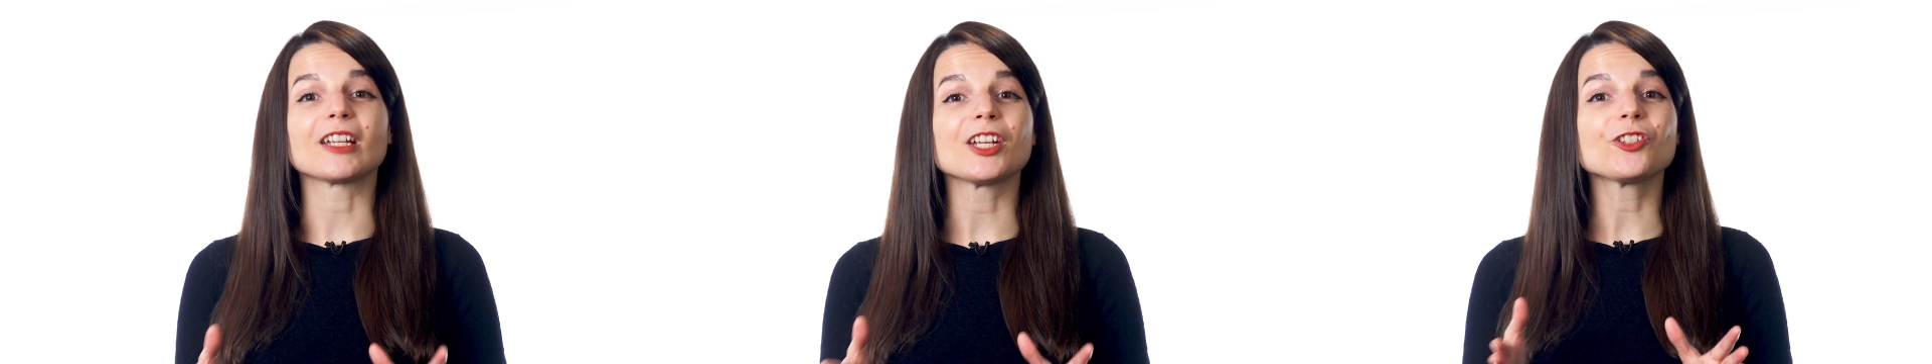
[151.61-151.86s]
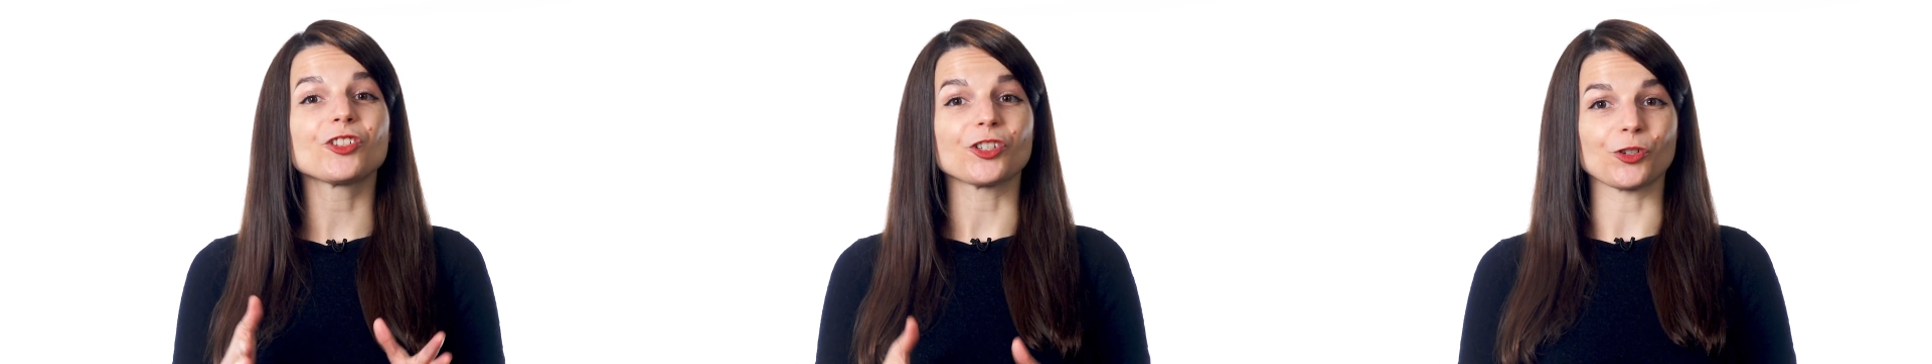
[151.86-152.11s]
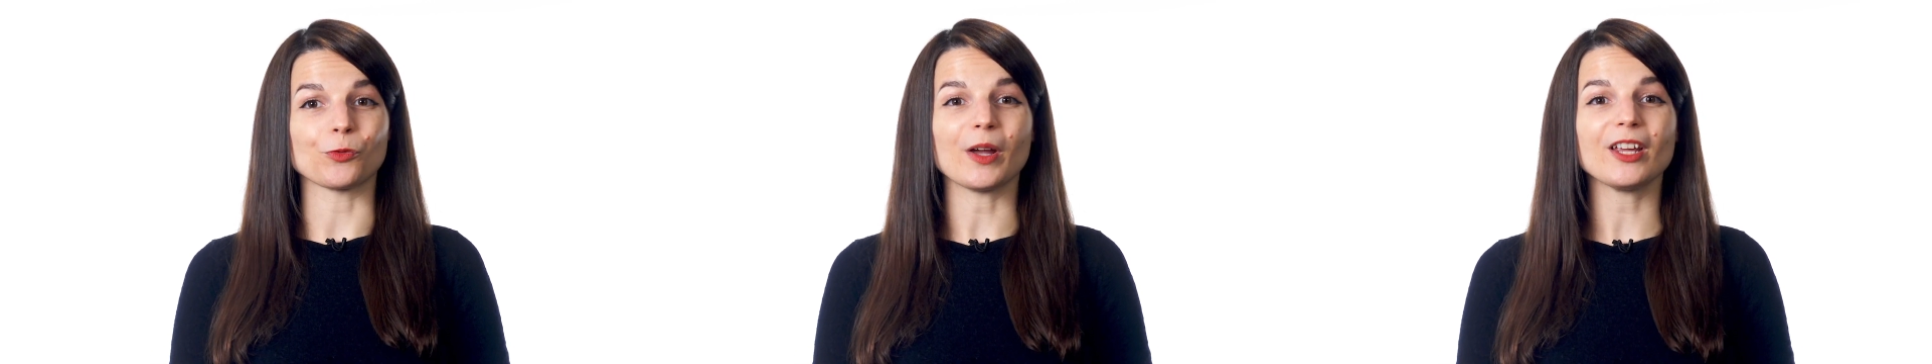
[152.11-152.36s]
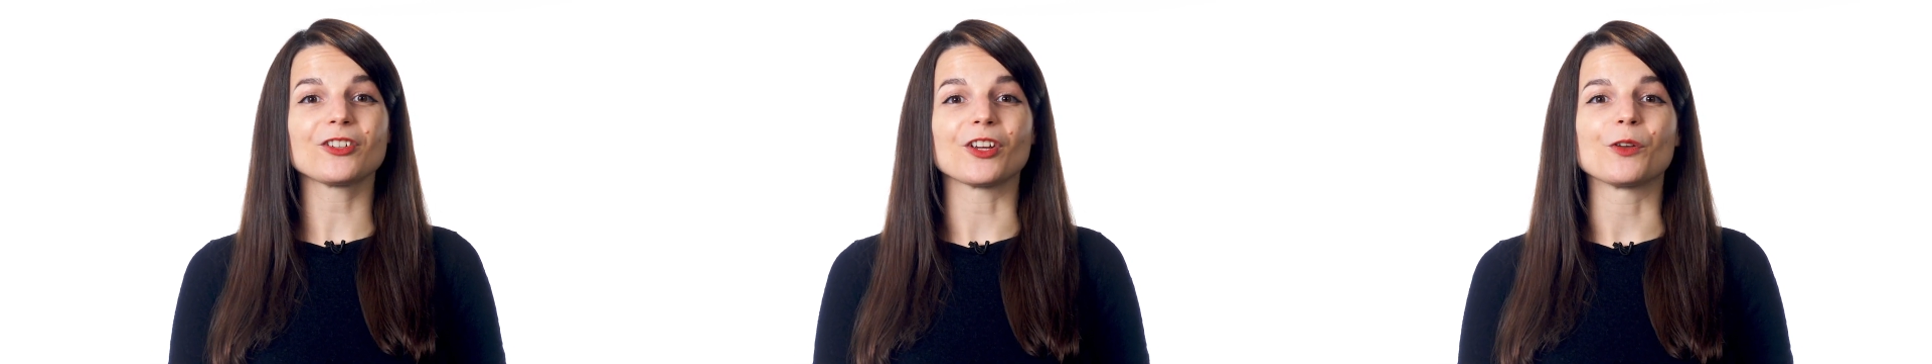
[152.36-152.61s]
each
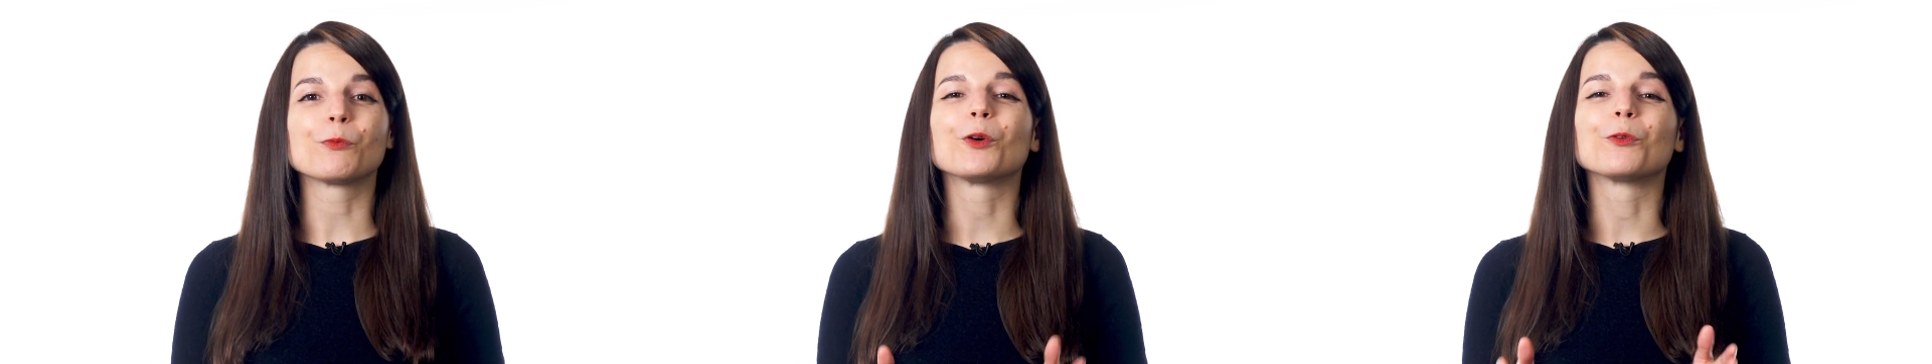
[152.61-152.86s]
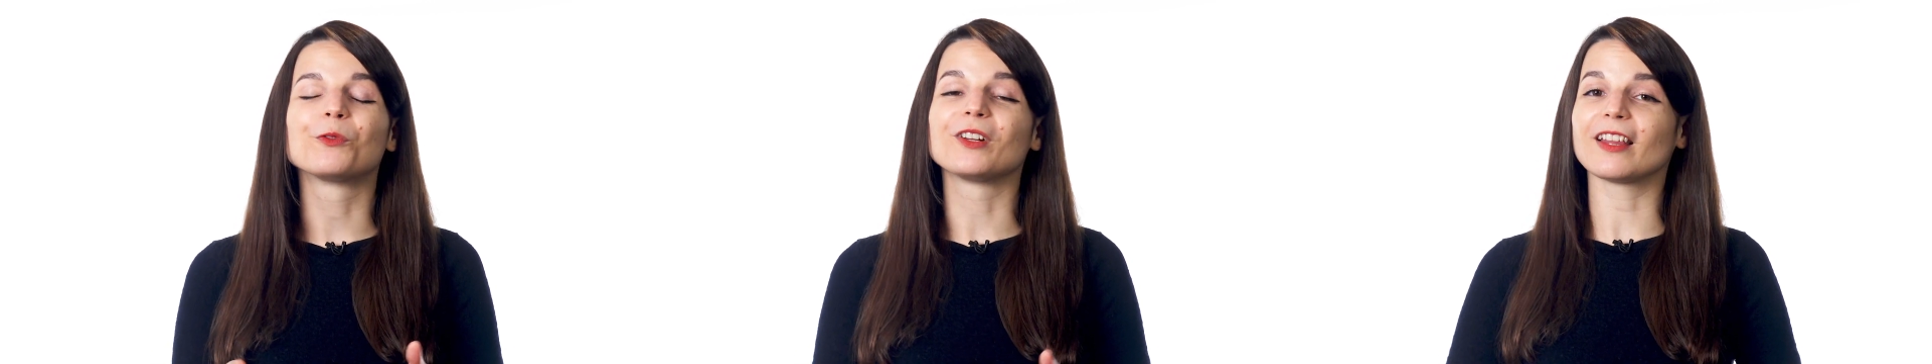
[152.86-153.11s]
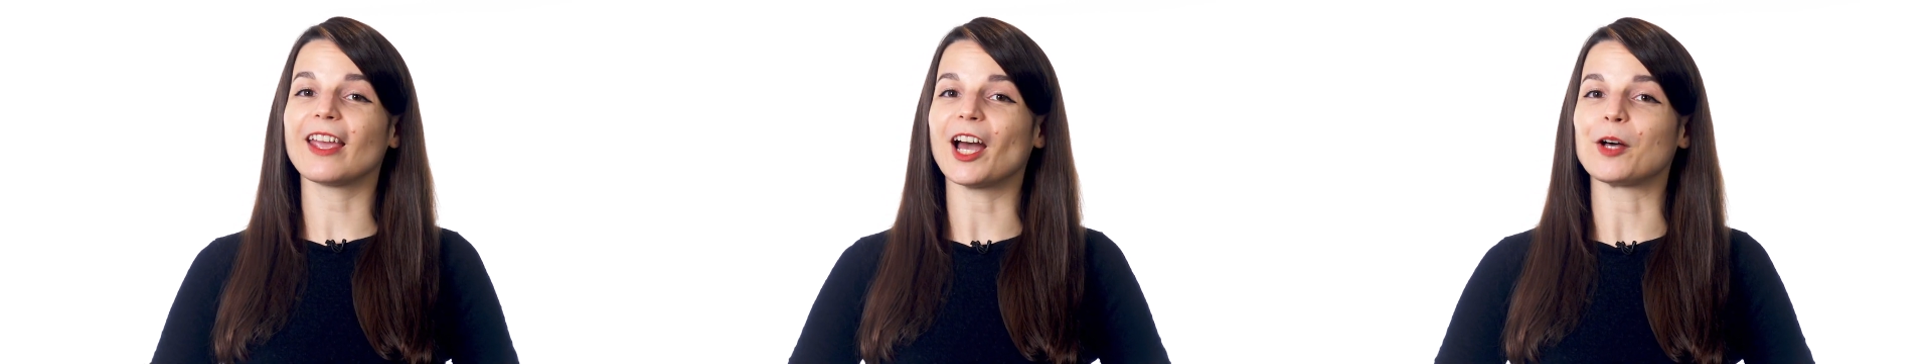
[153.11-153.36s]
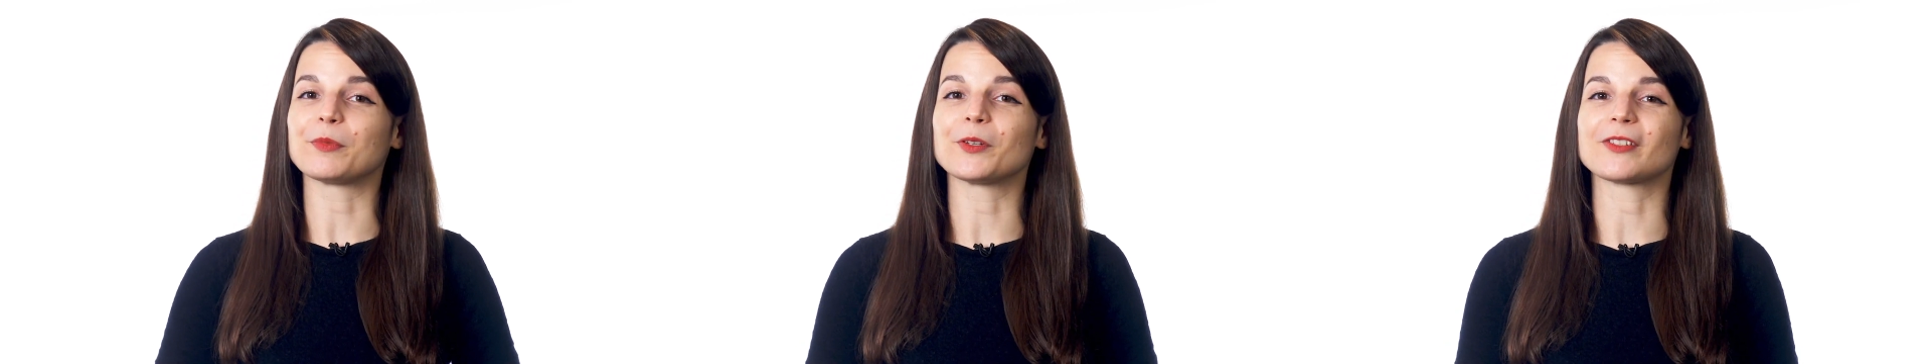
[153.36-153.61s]
situation will really
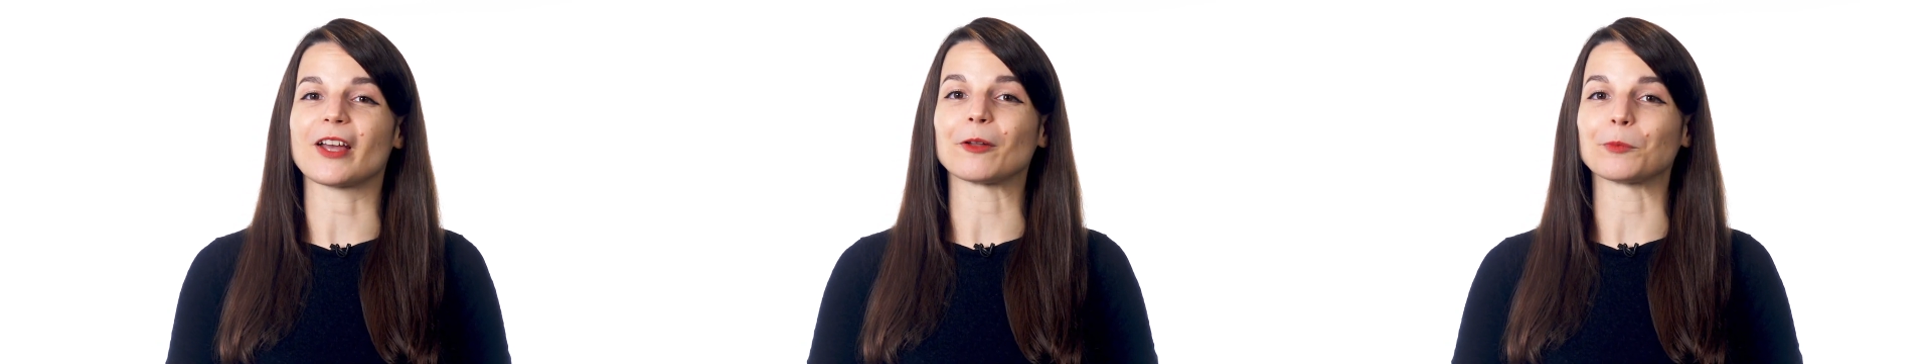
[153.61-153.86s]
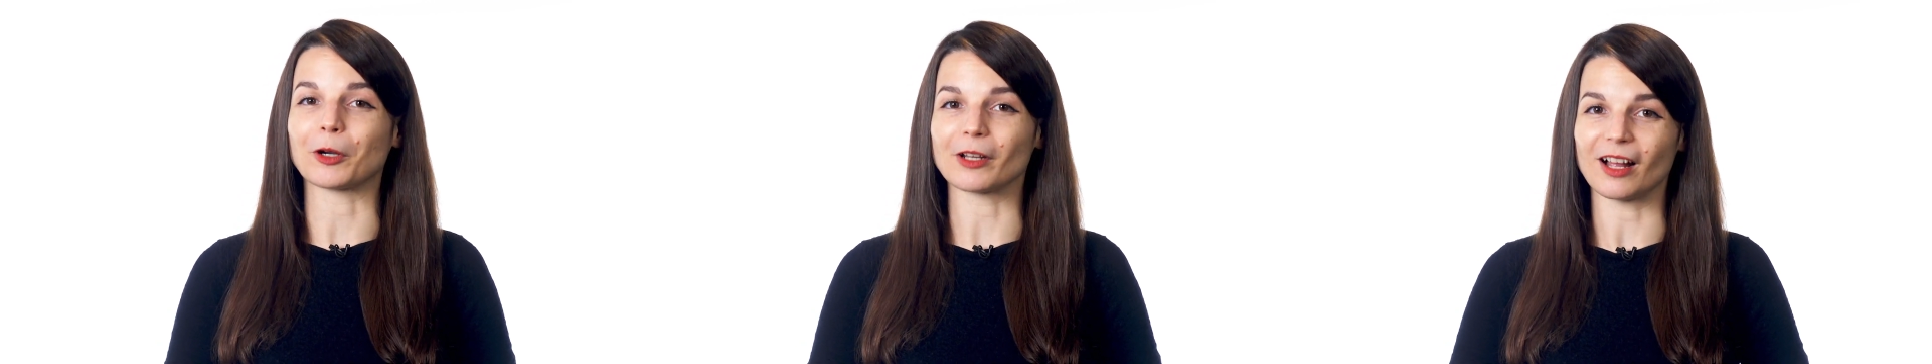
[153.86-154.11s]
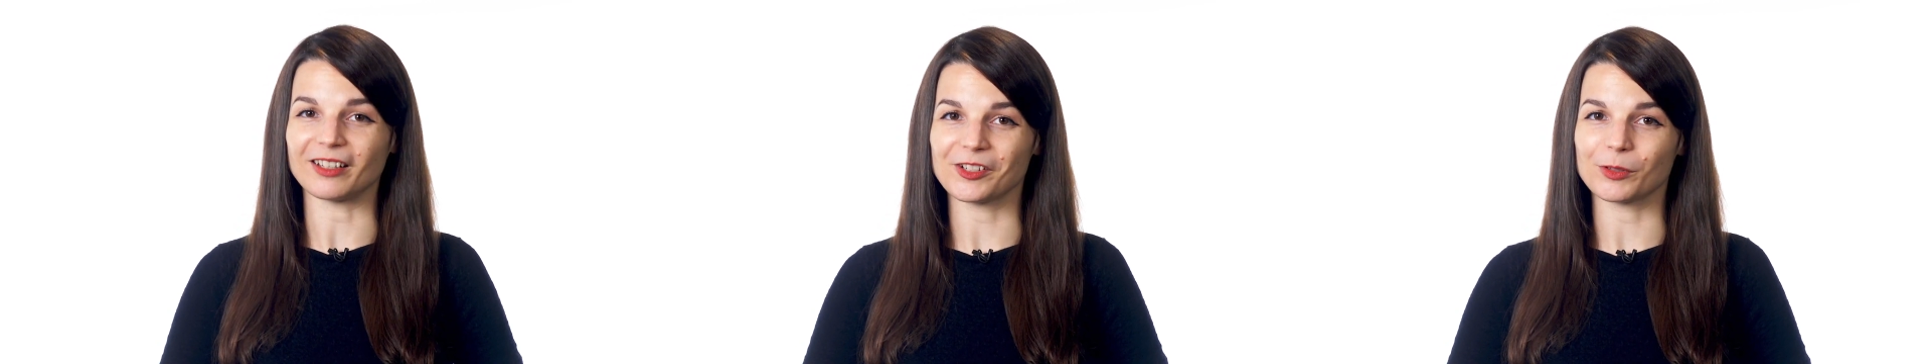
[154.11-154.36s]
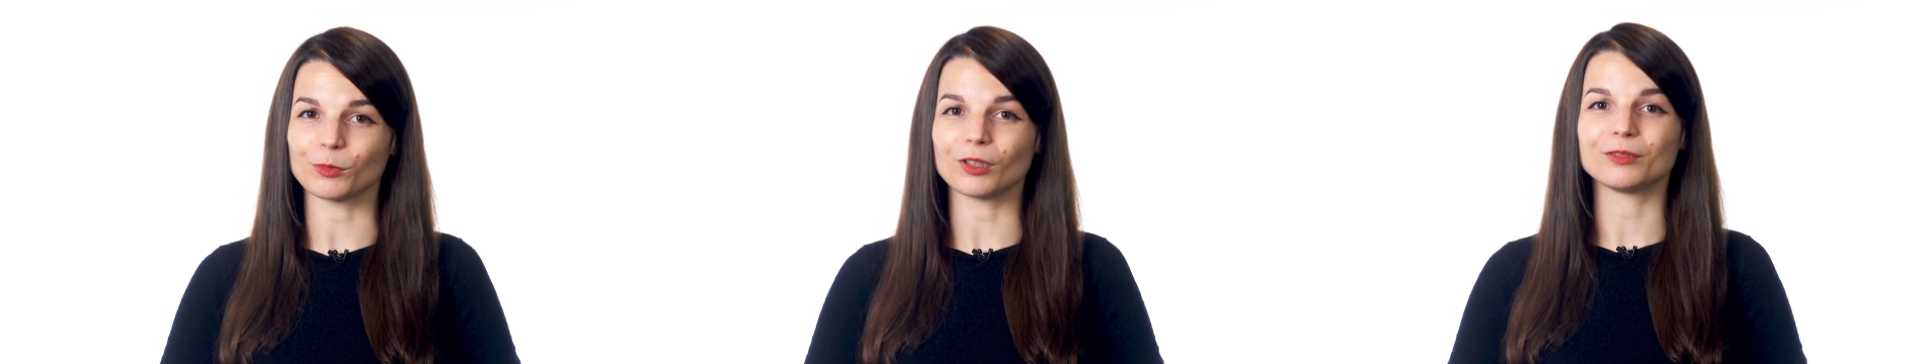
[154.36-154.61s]
help you sound more
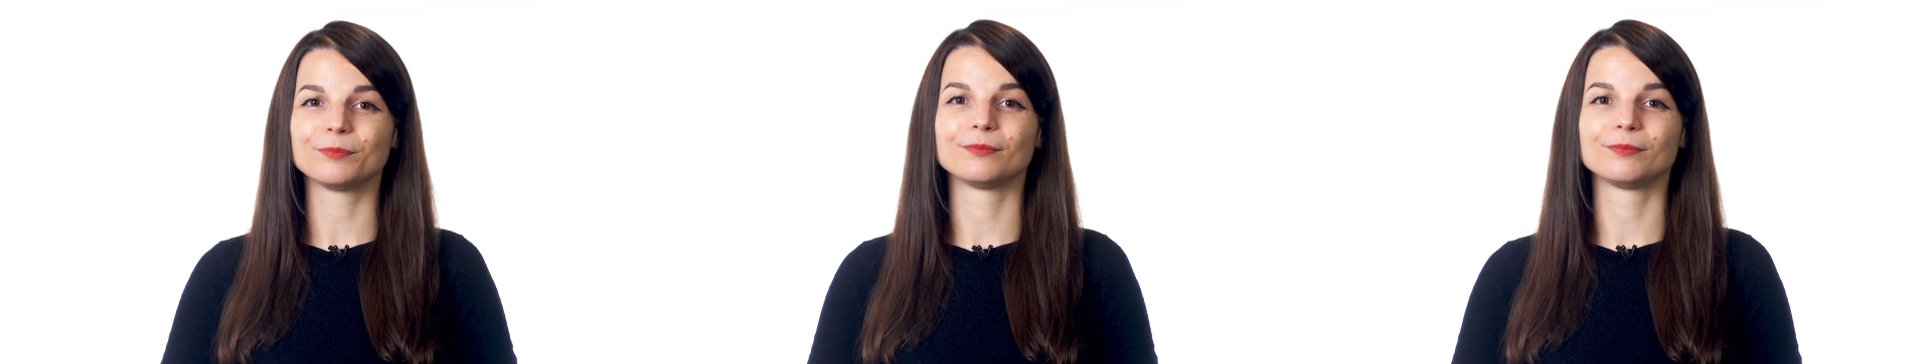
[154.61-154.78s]
knowledgeable.